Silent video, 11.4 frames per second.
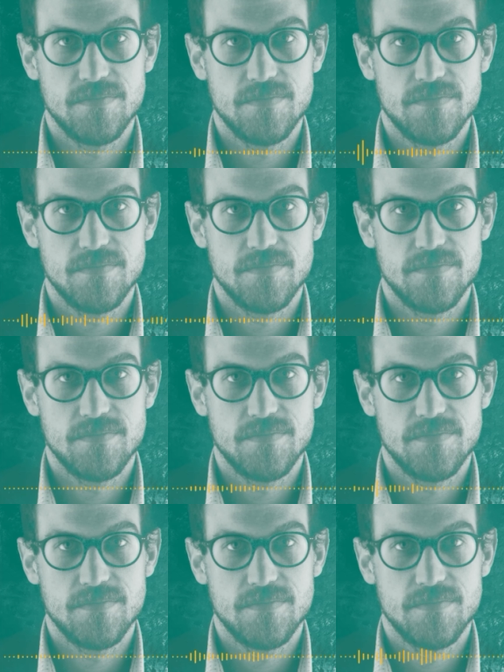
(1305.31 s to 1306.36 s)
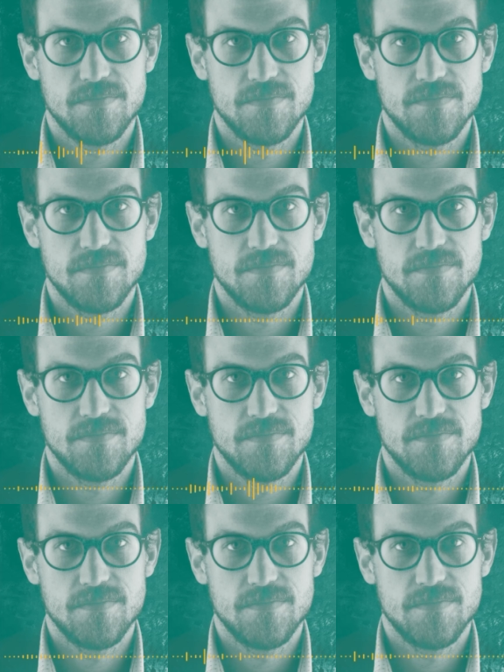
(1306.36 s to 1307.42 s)
to back the civilian
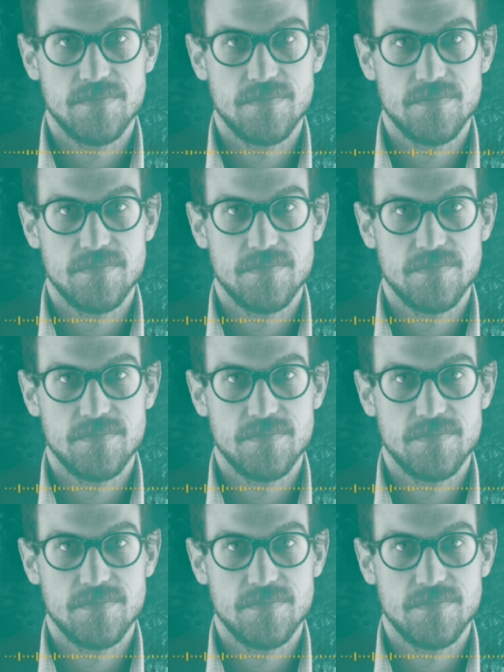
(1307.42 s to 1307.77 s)
dispensation,